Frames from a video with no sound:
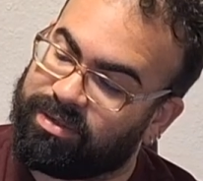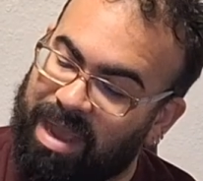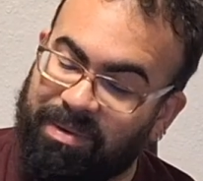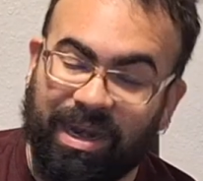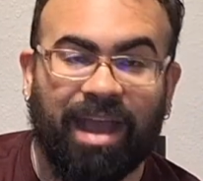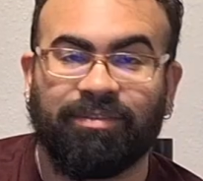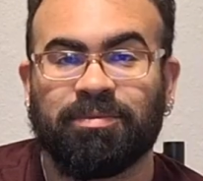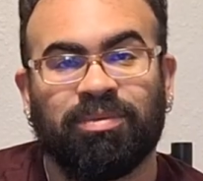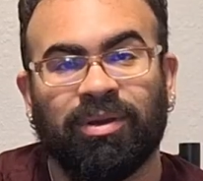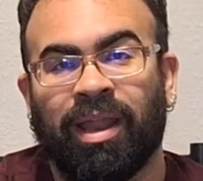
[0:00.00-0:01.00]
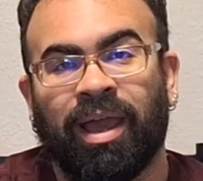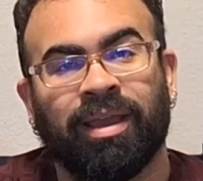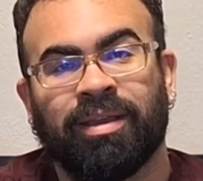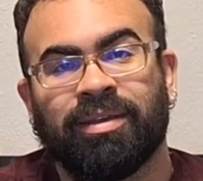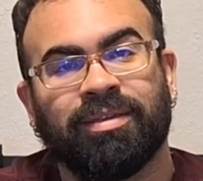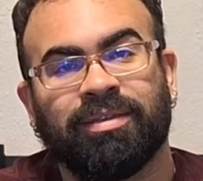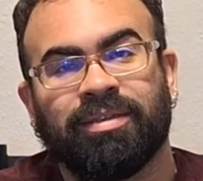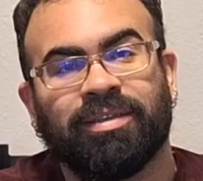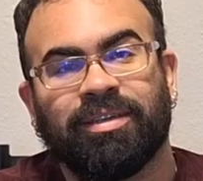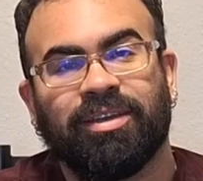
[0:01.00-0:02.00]
I'm gonna have to put like
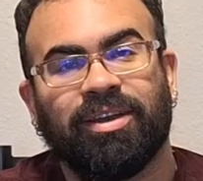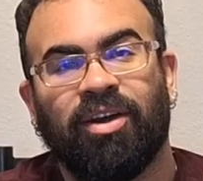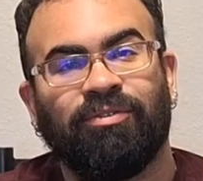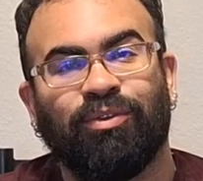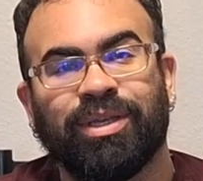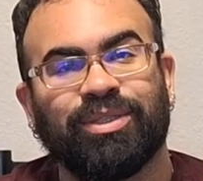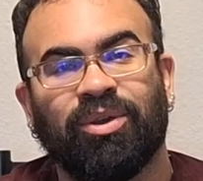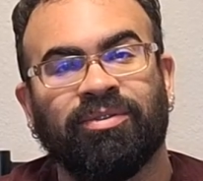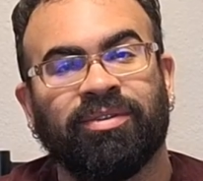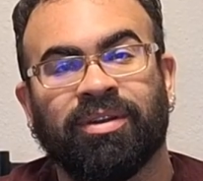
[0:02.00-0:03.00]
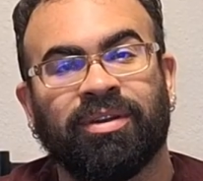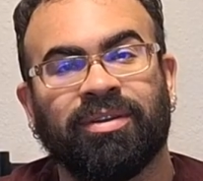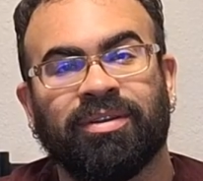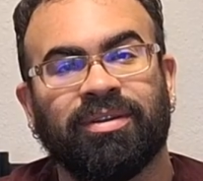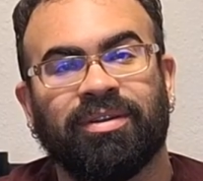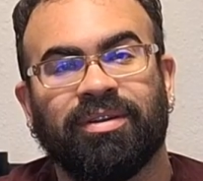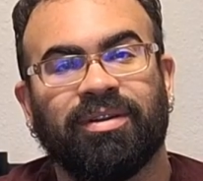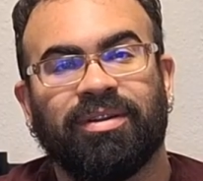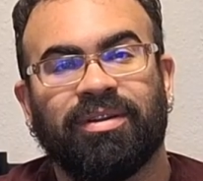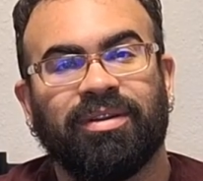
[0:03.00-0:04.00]
a voiceover
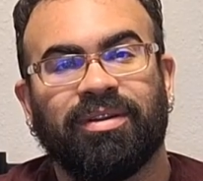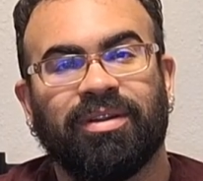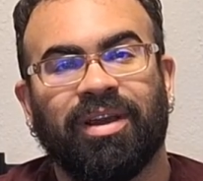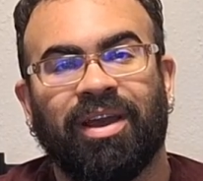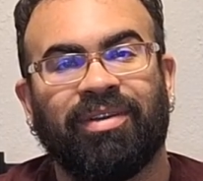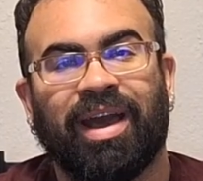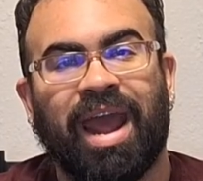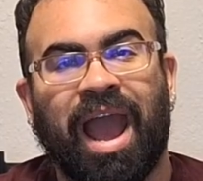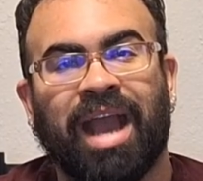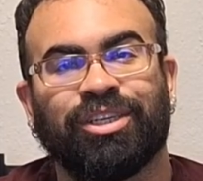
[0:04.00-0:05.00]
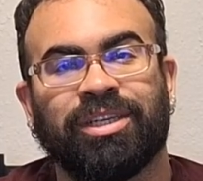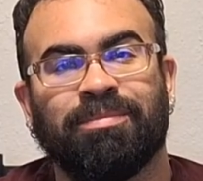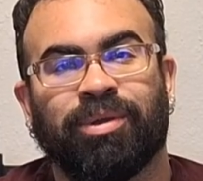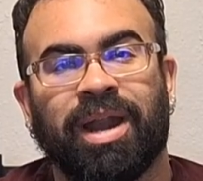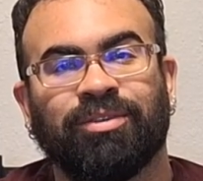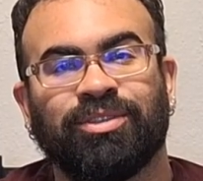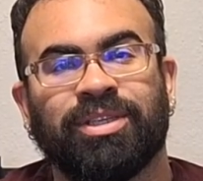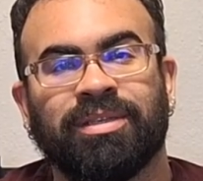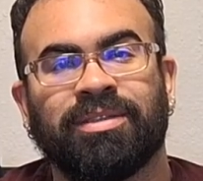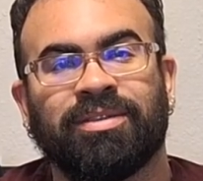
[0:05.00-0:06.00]
of how to actually pronounce
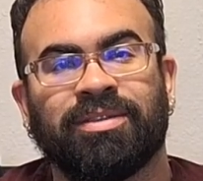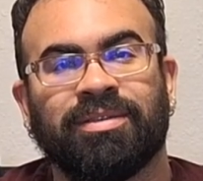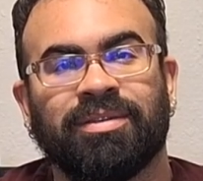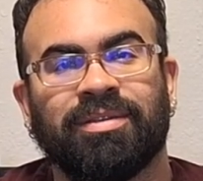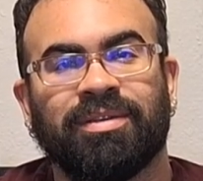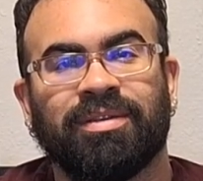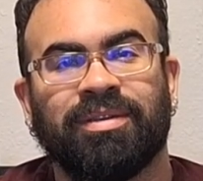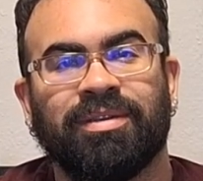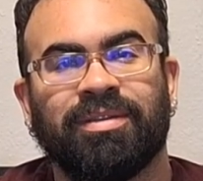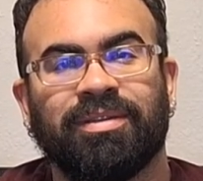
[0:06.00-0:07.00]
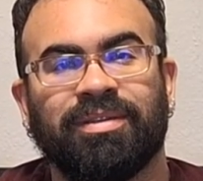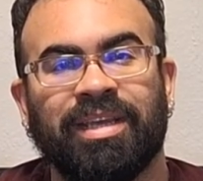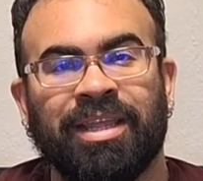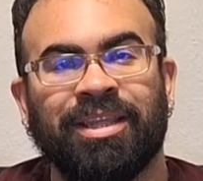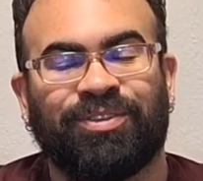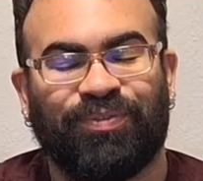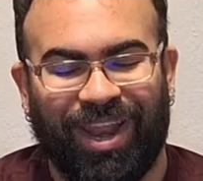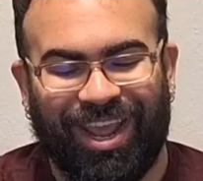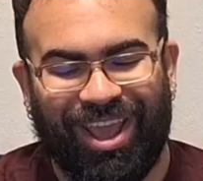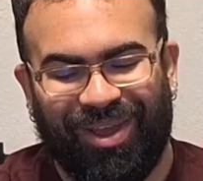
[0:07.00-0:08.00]
this in this
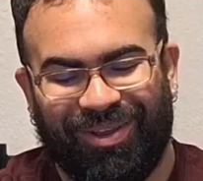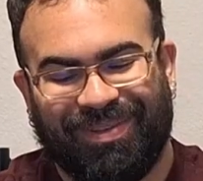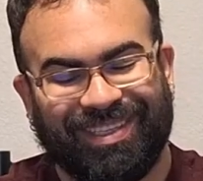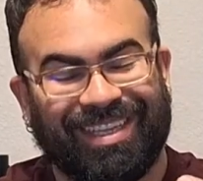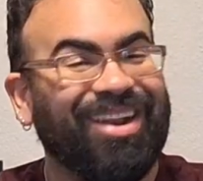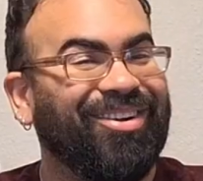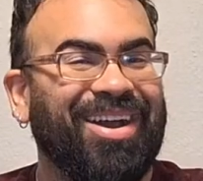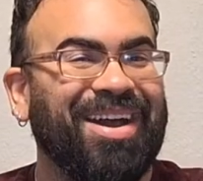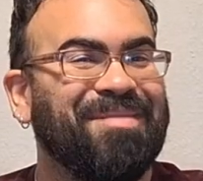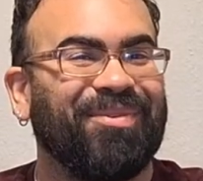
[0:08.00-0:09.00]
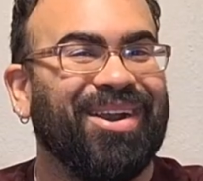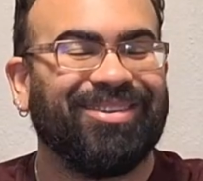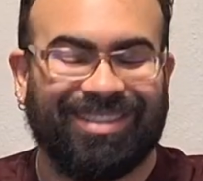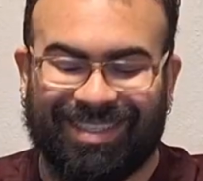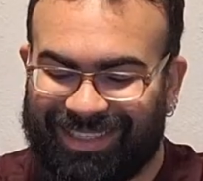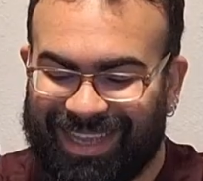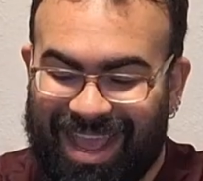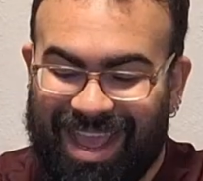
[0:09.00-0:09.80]
video, because I don't know how to pronounce this.